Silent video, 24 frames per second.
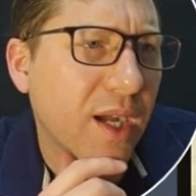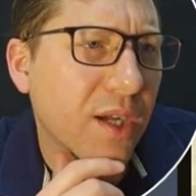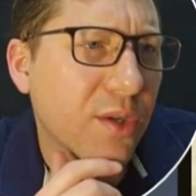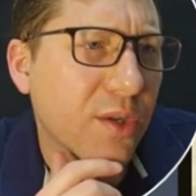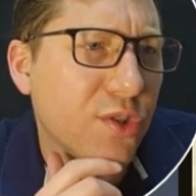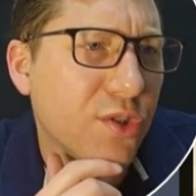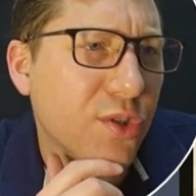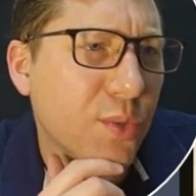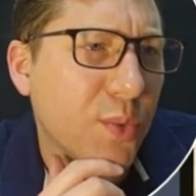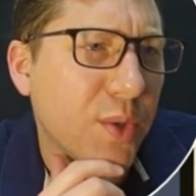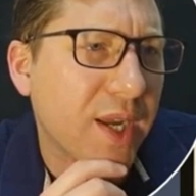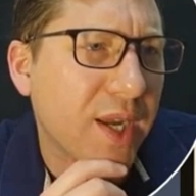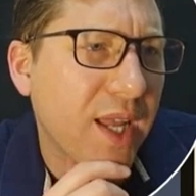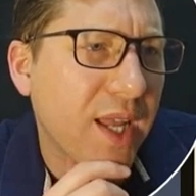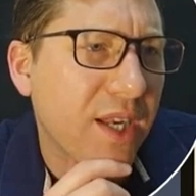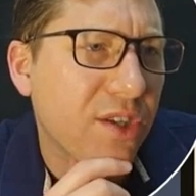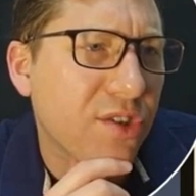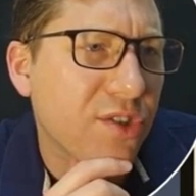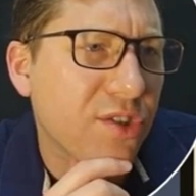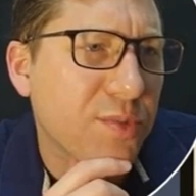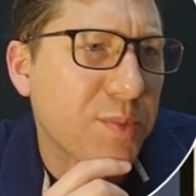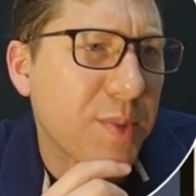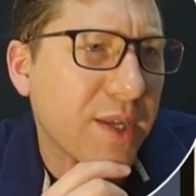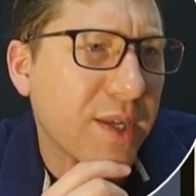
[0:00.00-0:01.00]
So when it
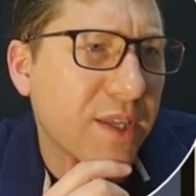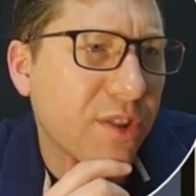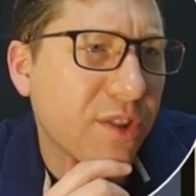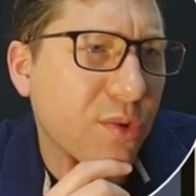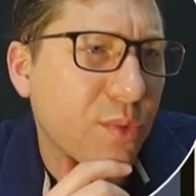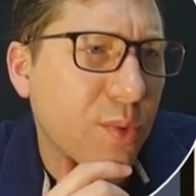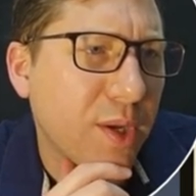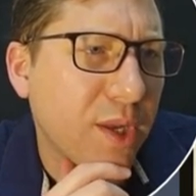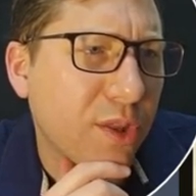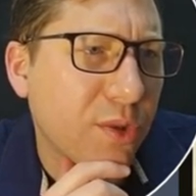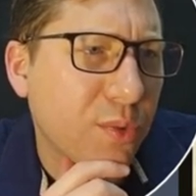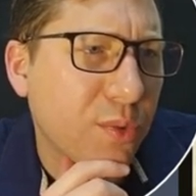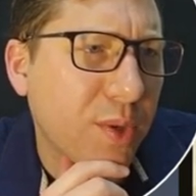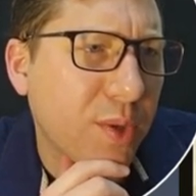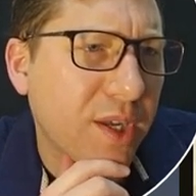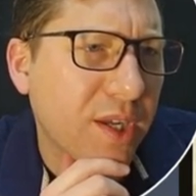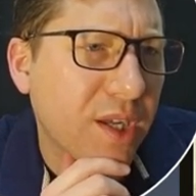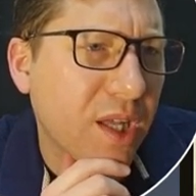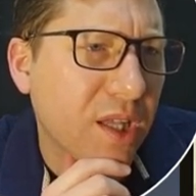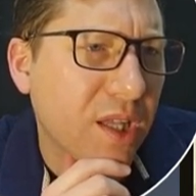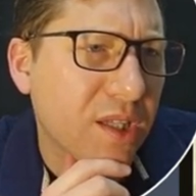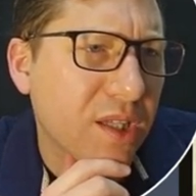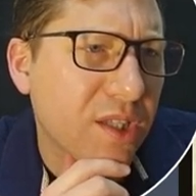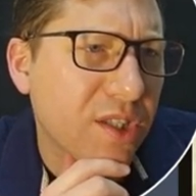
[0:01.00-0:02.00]
enters, make a 3/3
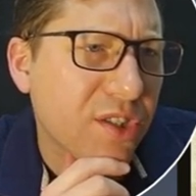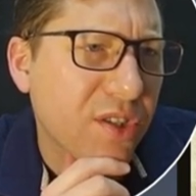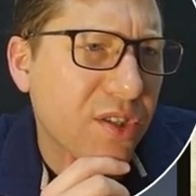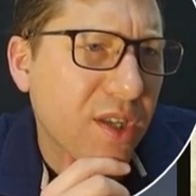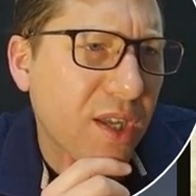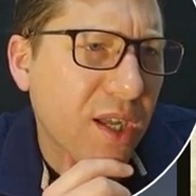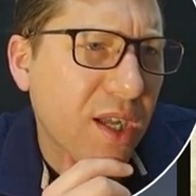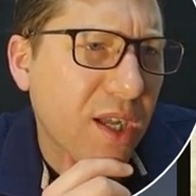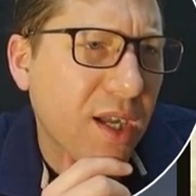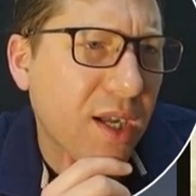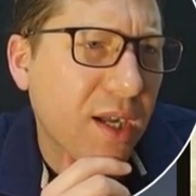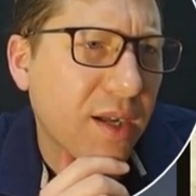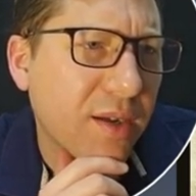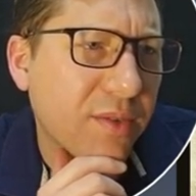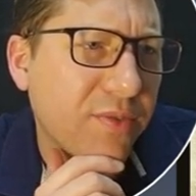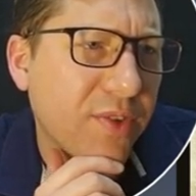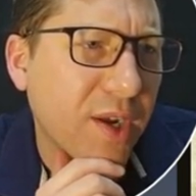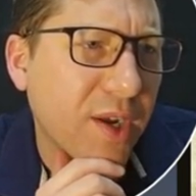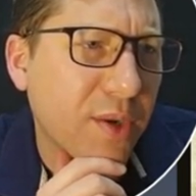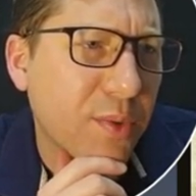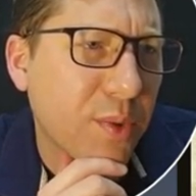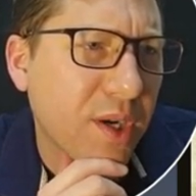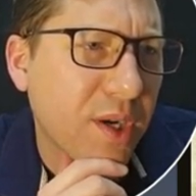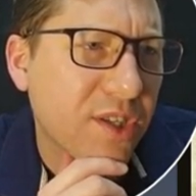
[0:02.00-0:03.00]
colorless
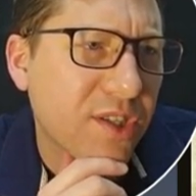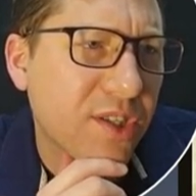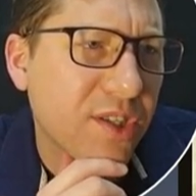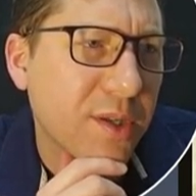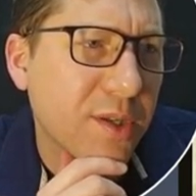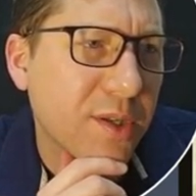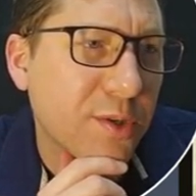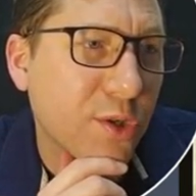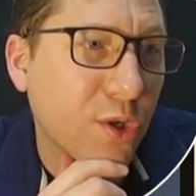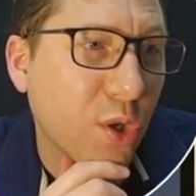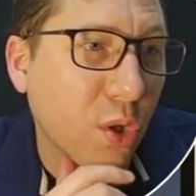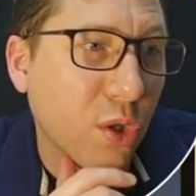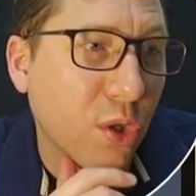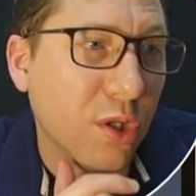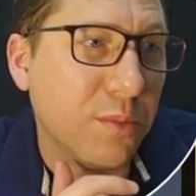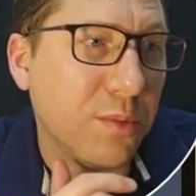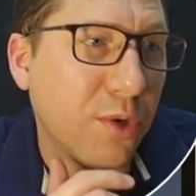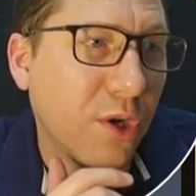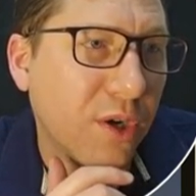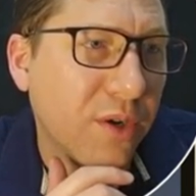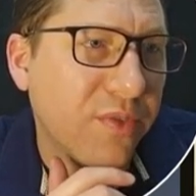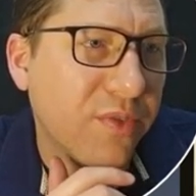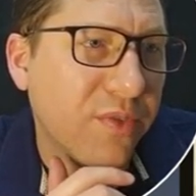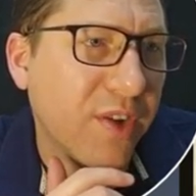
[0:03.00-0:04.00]
Phyrexian golem
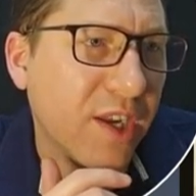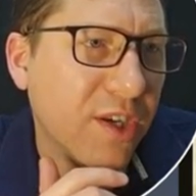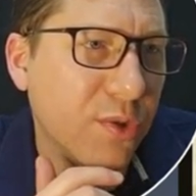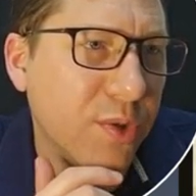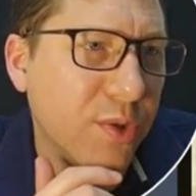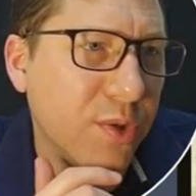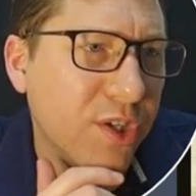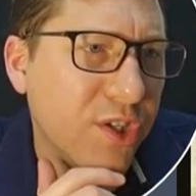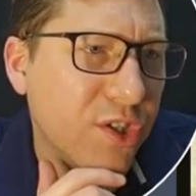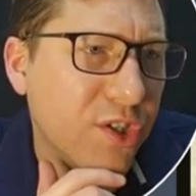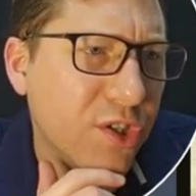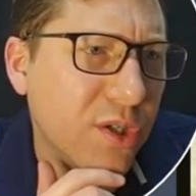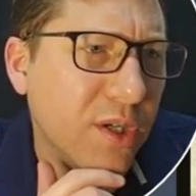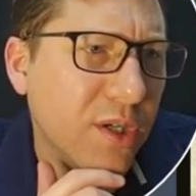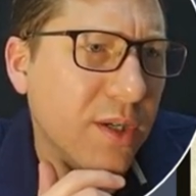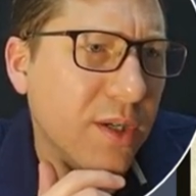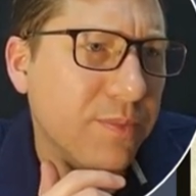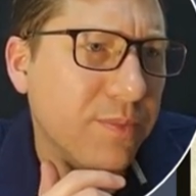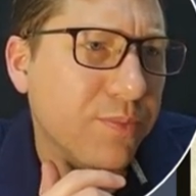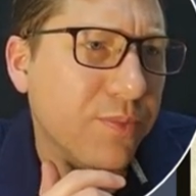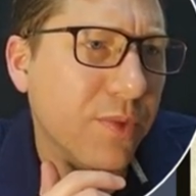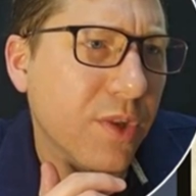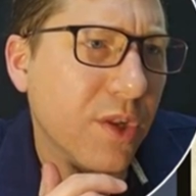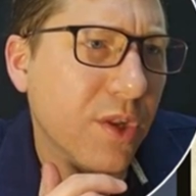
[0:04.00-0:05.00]
artifact creature.
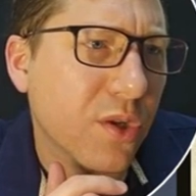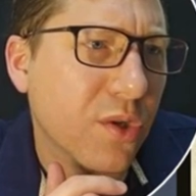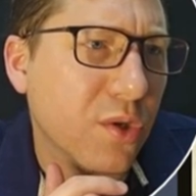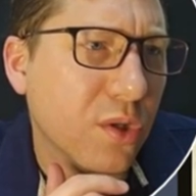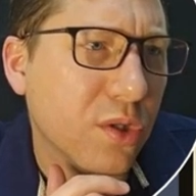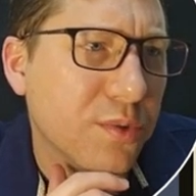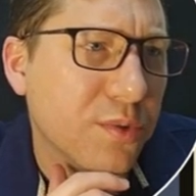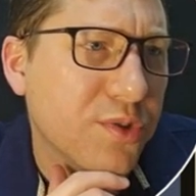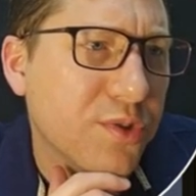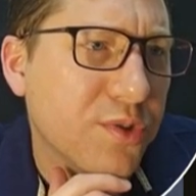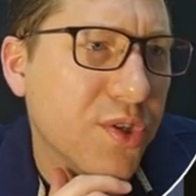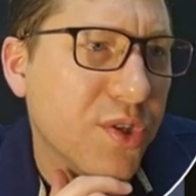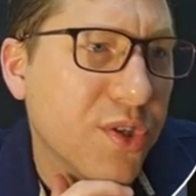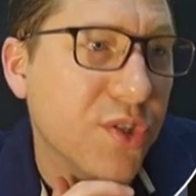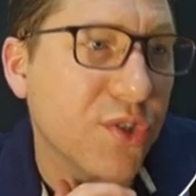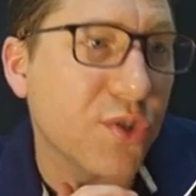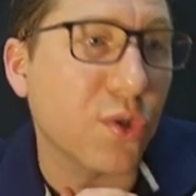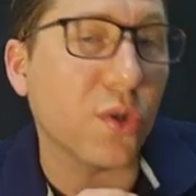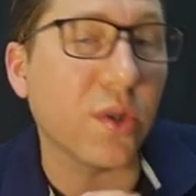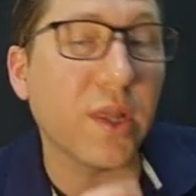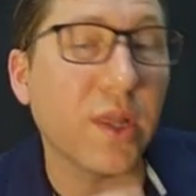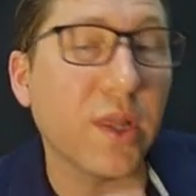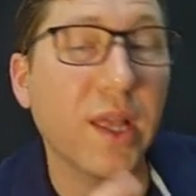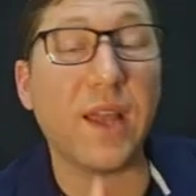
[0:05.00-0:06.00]
Golems you
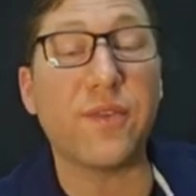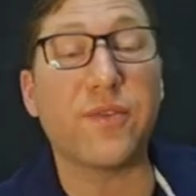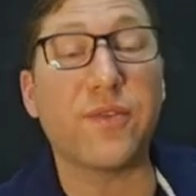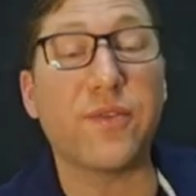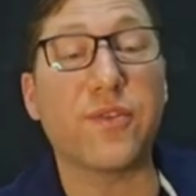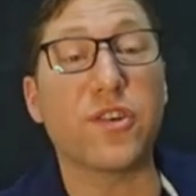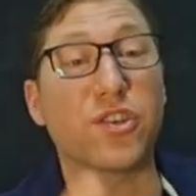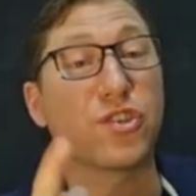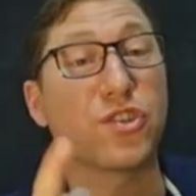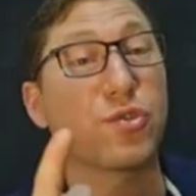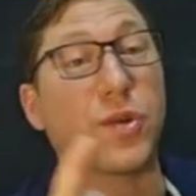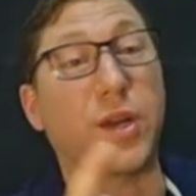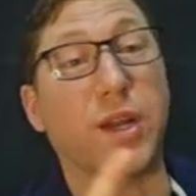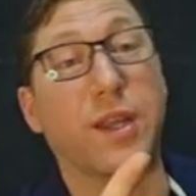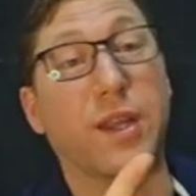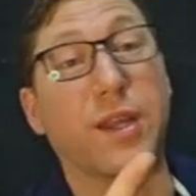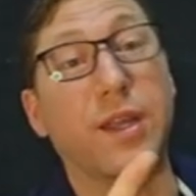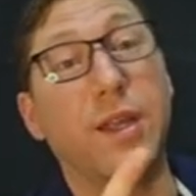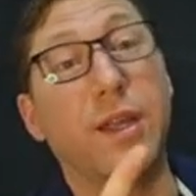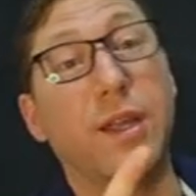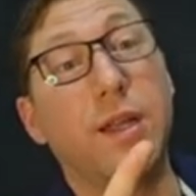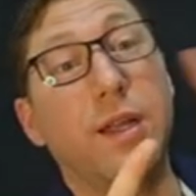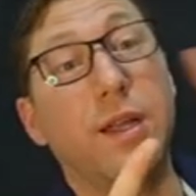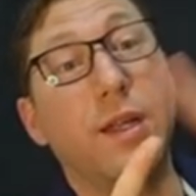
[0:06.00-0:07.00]
control have first strike.
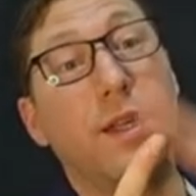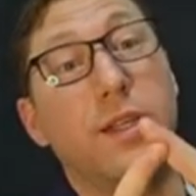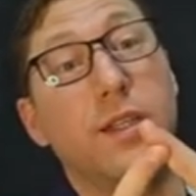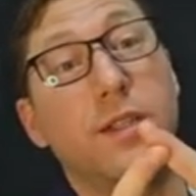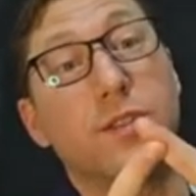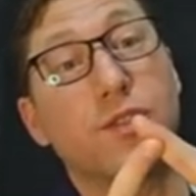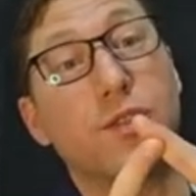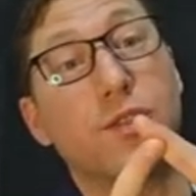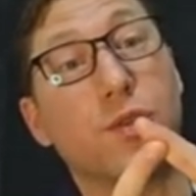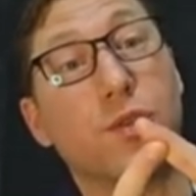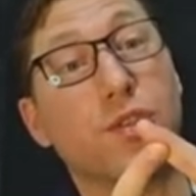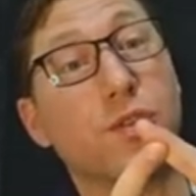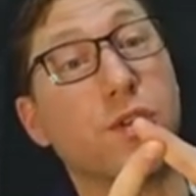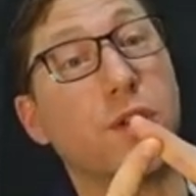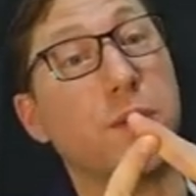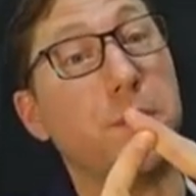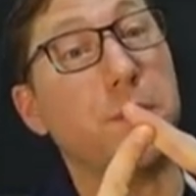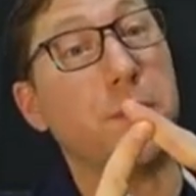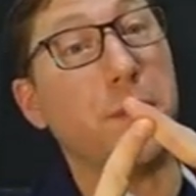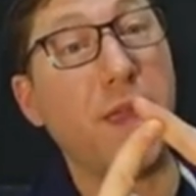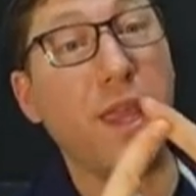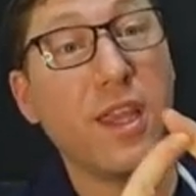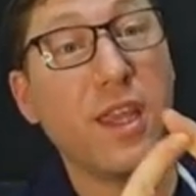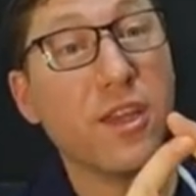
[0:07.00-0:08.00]
So it's going to
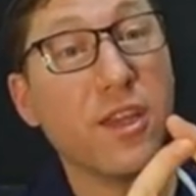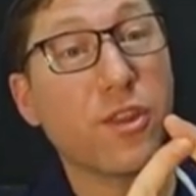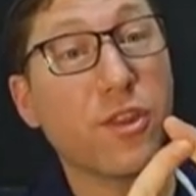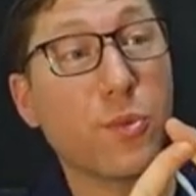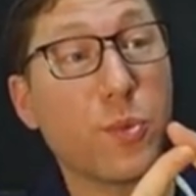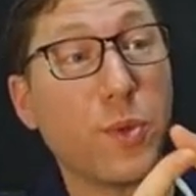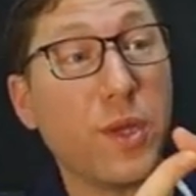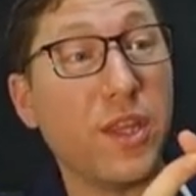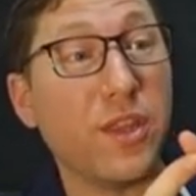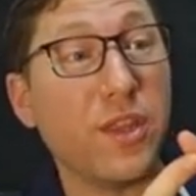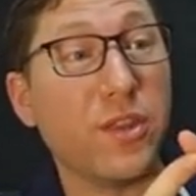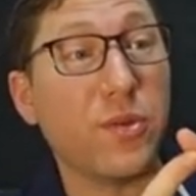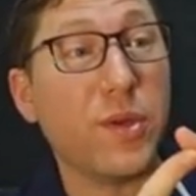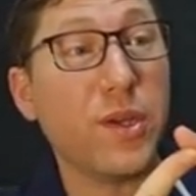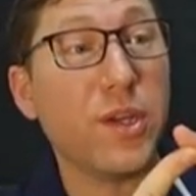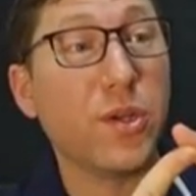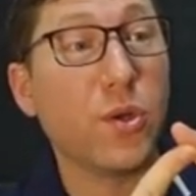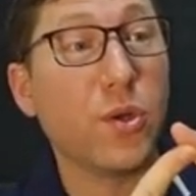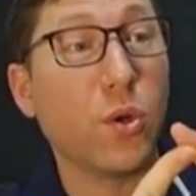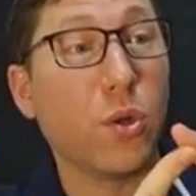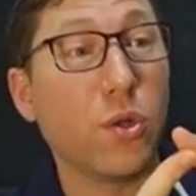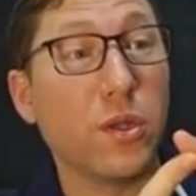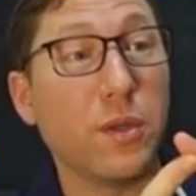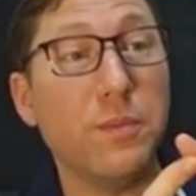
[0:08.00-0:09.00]
make a 3/3
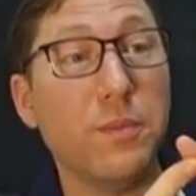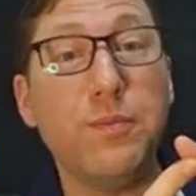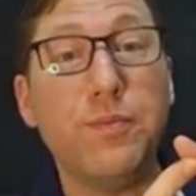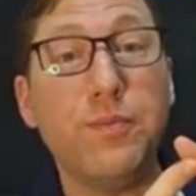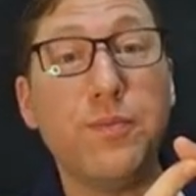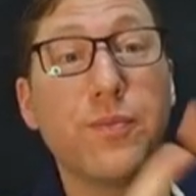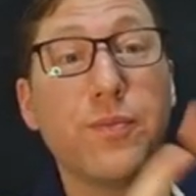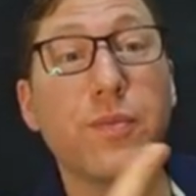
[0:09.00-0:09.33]
golem